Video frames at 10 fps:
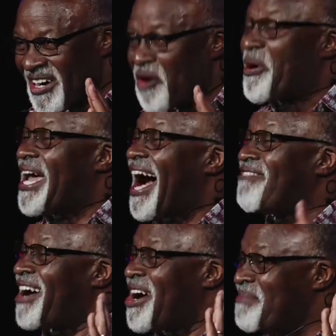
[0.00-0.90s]
We have
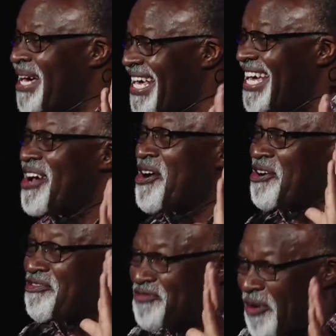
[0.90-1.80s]
how many?
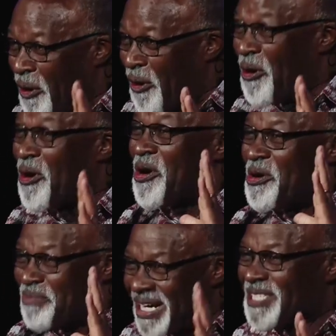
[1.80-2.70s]
Four
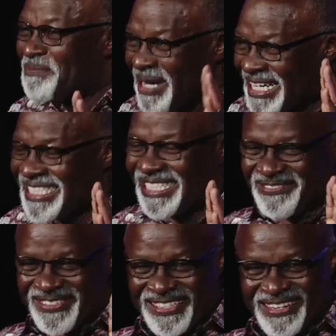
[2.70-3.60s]

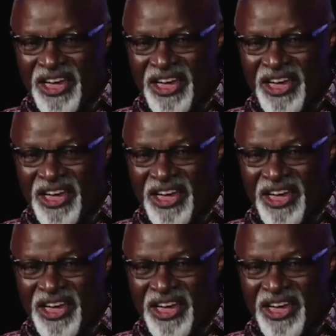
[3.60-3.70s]
perspectives.